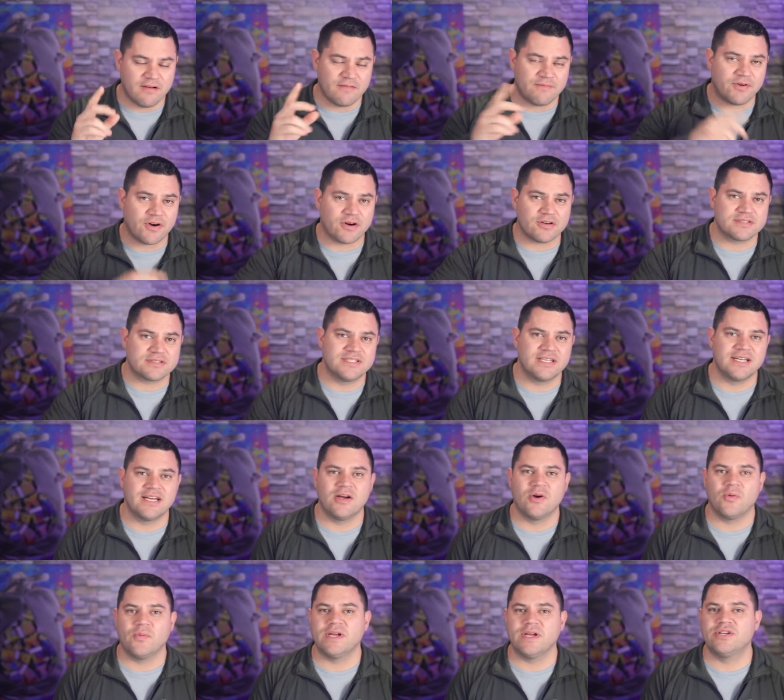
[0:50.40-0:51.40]
First,
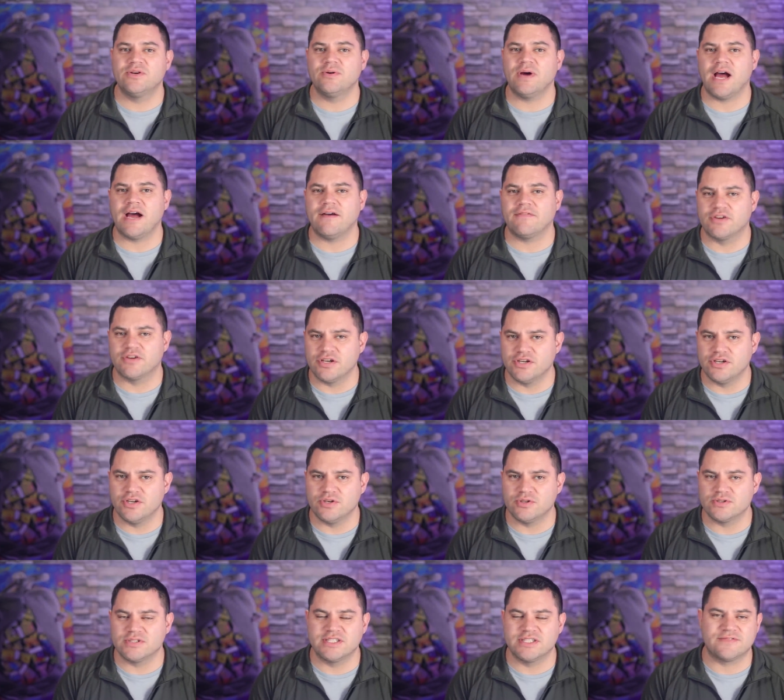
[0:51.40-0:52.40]
we do have good
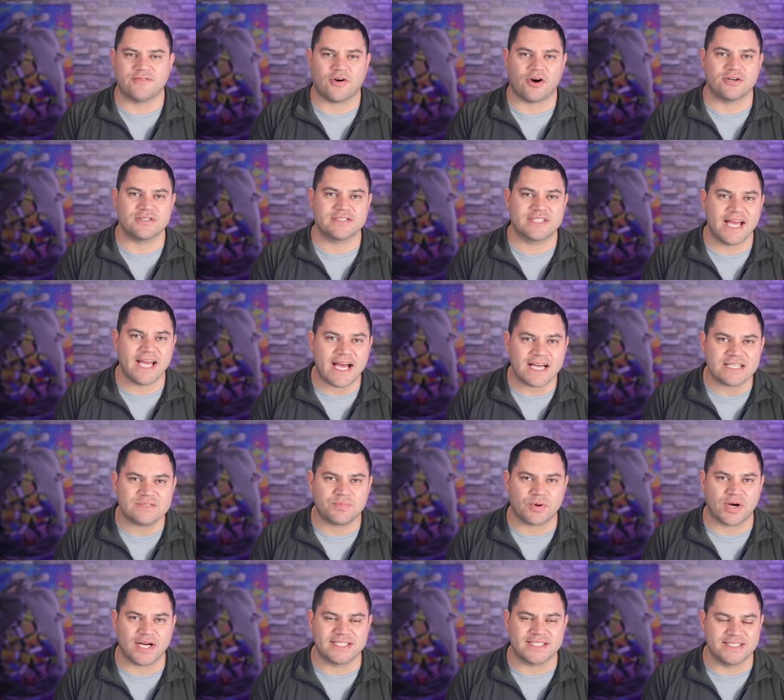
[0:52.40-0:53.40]
news as far as gas
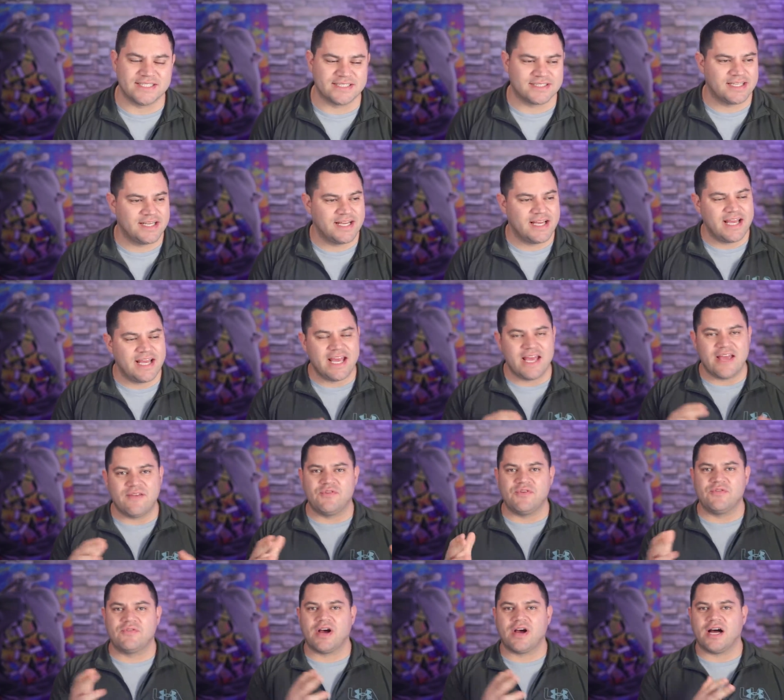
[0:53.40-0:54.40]
prices.
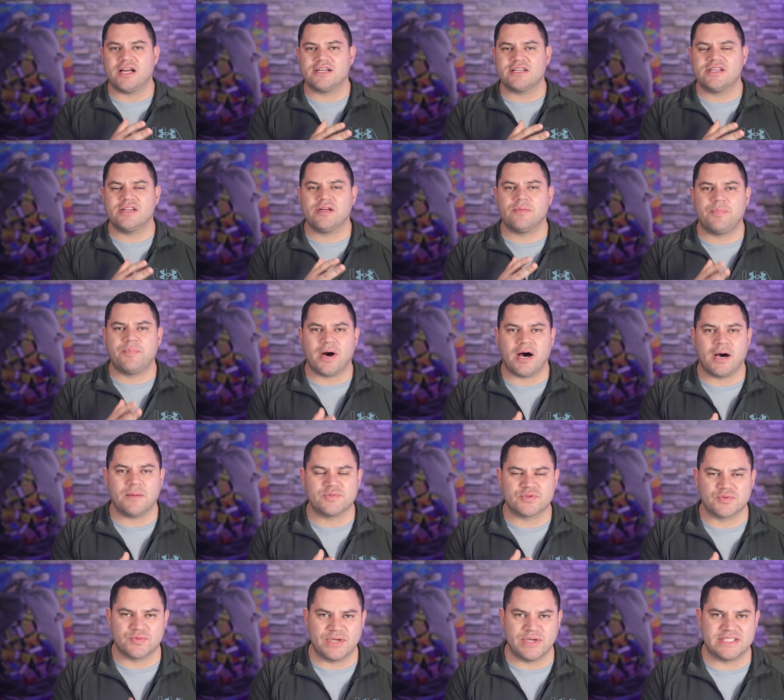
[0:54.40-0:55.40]
If you've gone to the
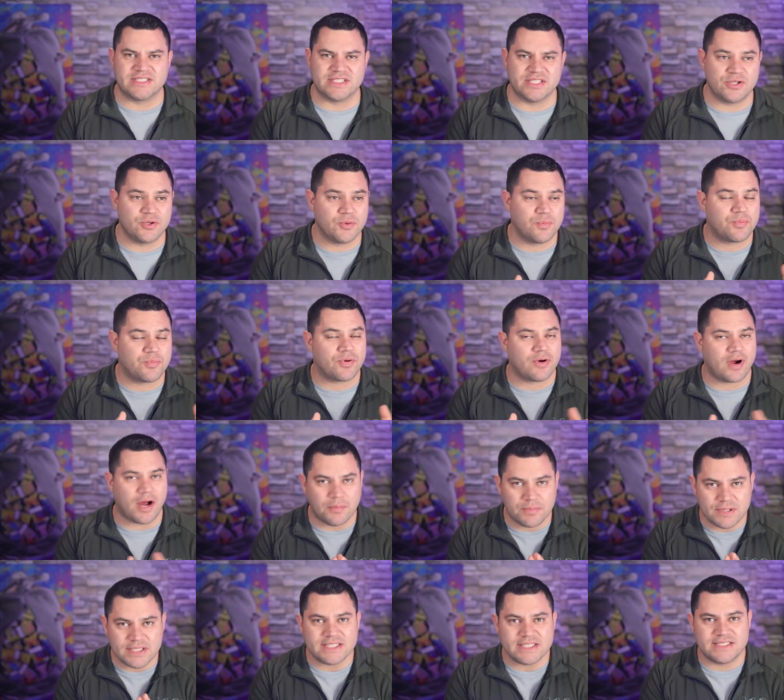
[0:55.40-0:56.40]
pumps recently, you've
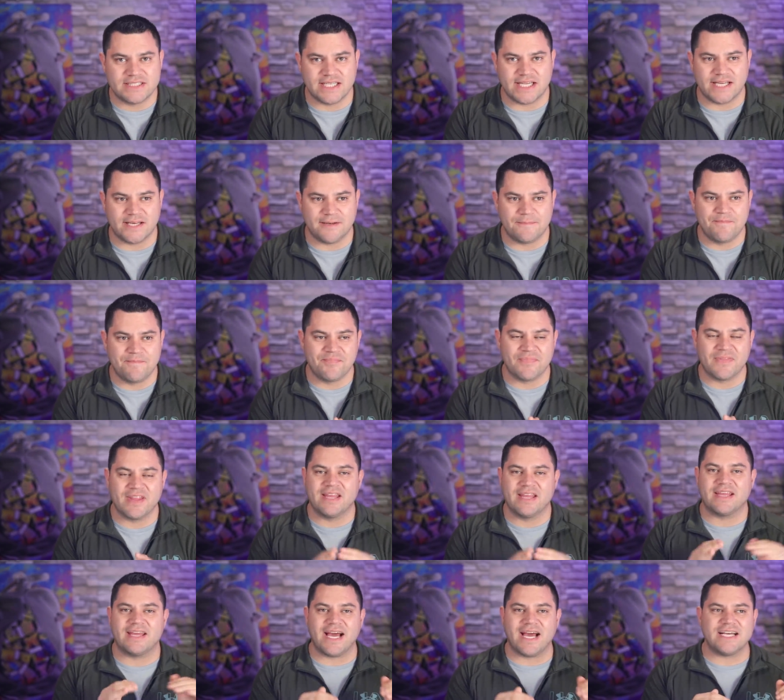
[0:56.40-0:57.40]
probably seen
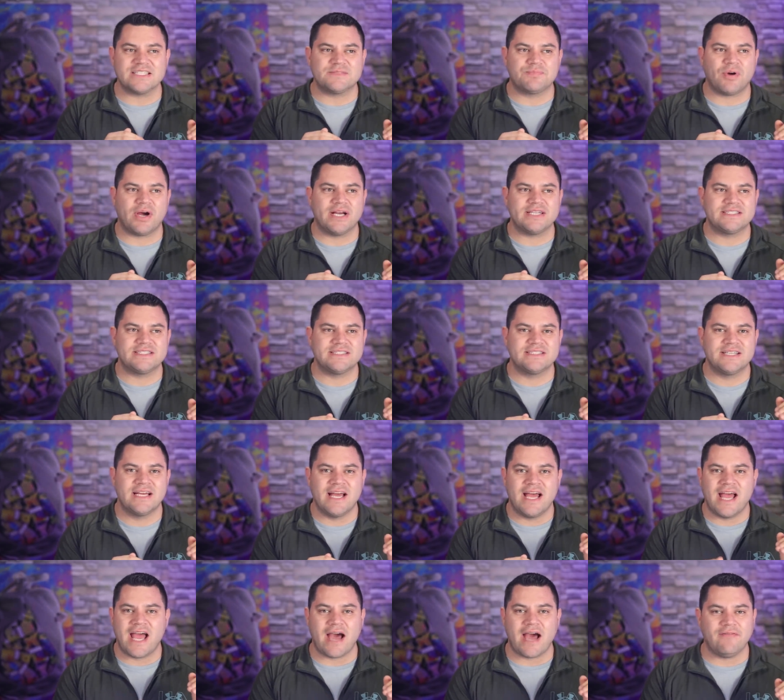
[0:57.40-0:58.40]
gas prices
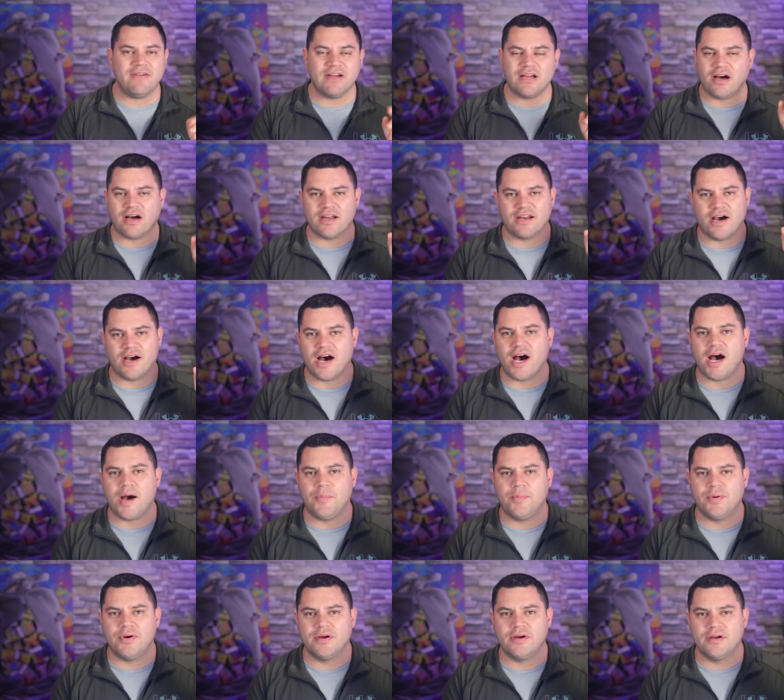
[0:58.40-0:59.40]
haven't gone
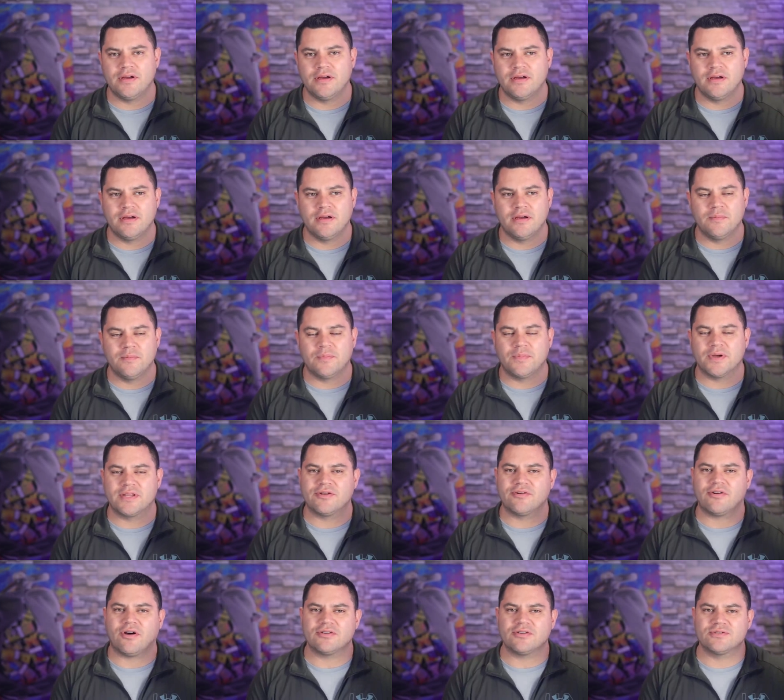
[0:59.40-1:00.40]
up, but
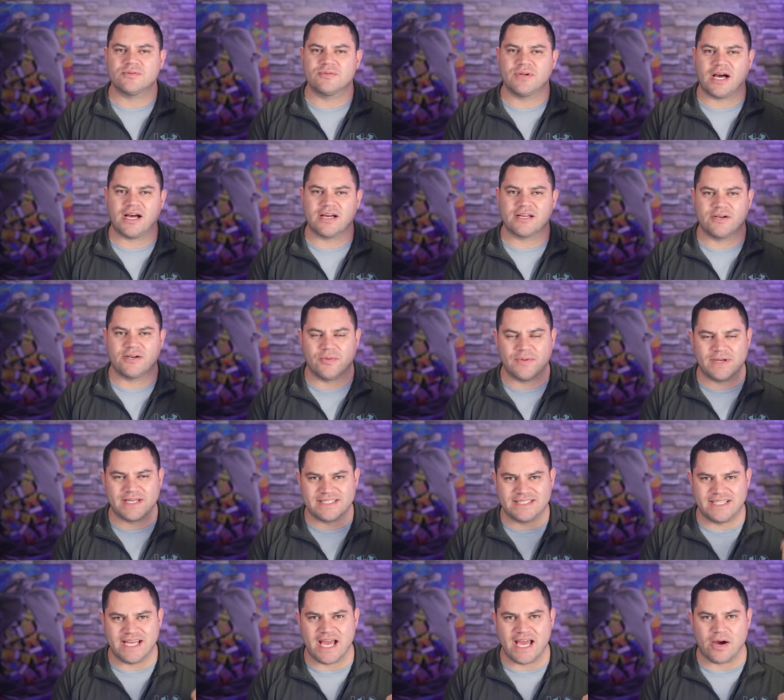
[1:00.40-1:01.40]
they're also not
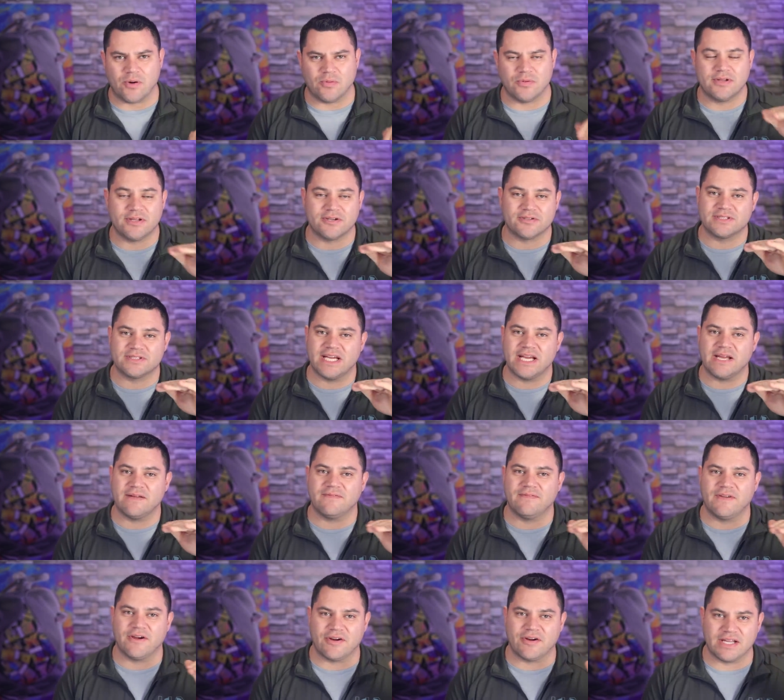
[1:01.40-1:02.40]
going down. They're
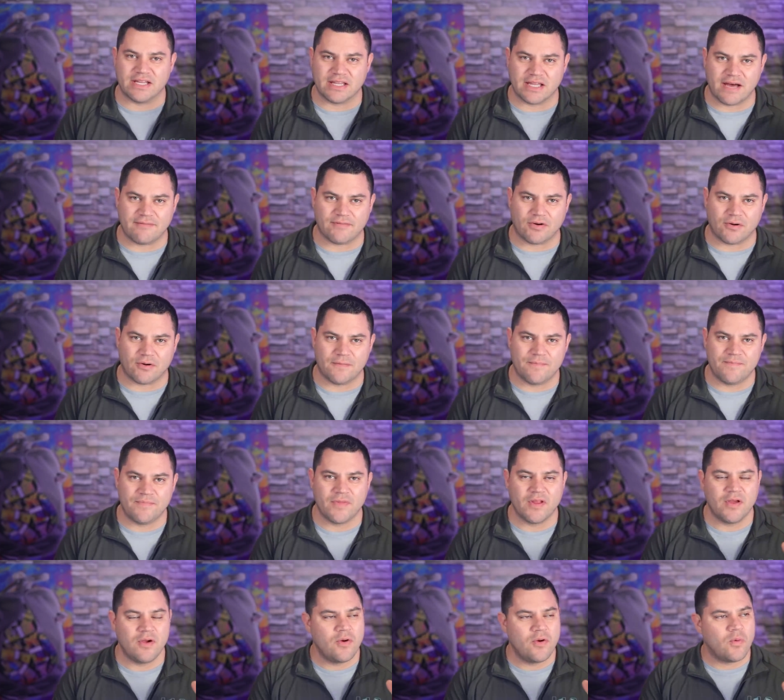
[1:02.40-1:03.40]
staying very level.
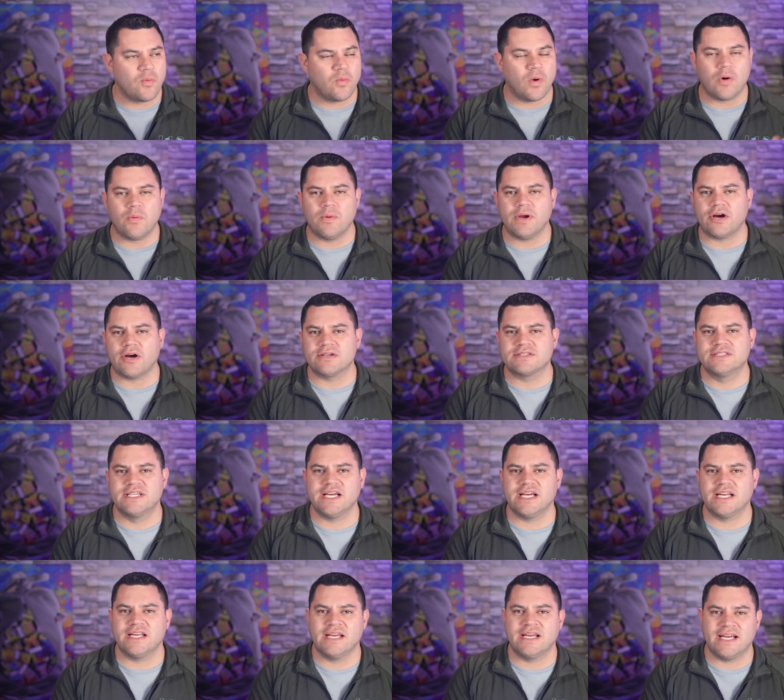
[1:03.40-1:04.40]
What we are
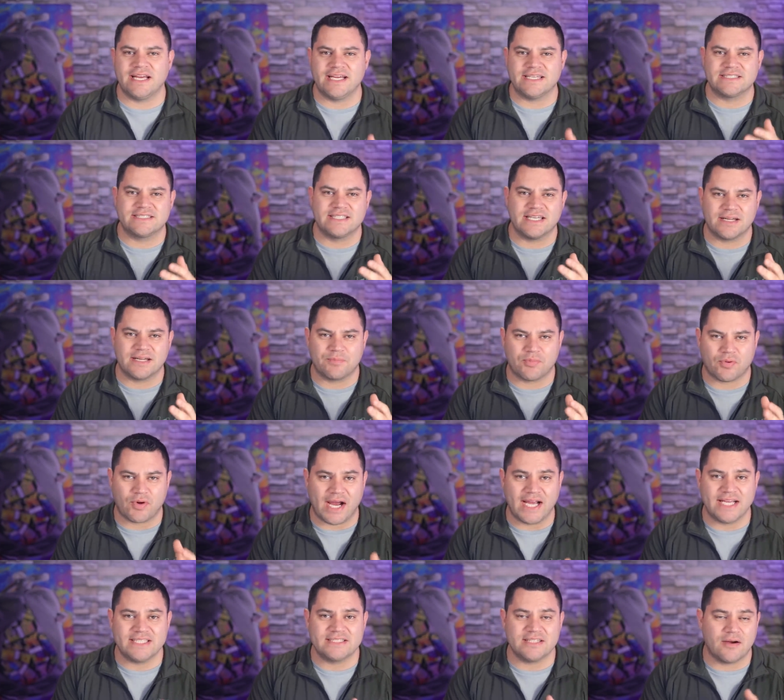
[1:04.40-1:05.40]
seeing is the
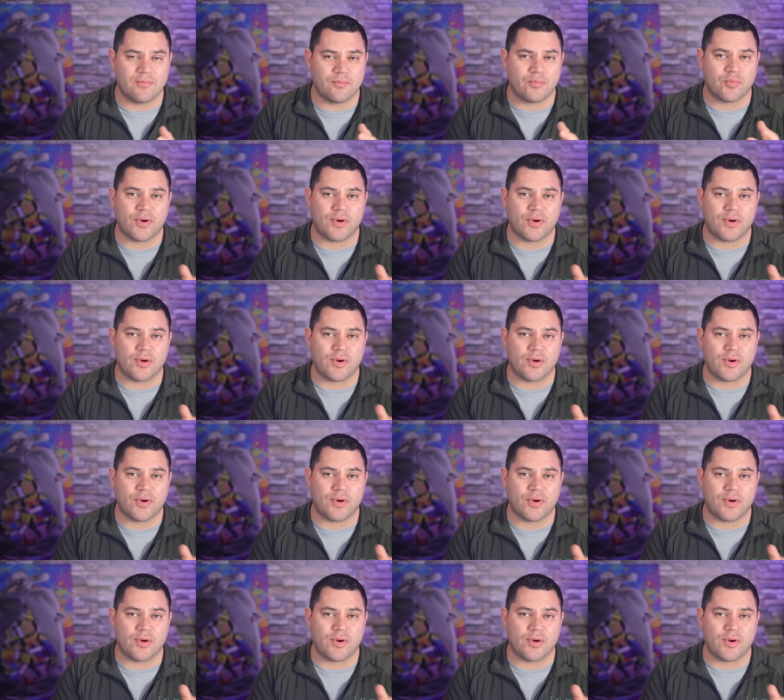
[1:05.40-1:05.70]
price of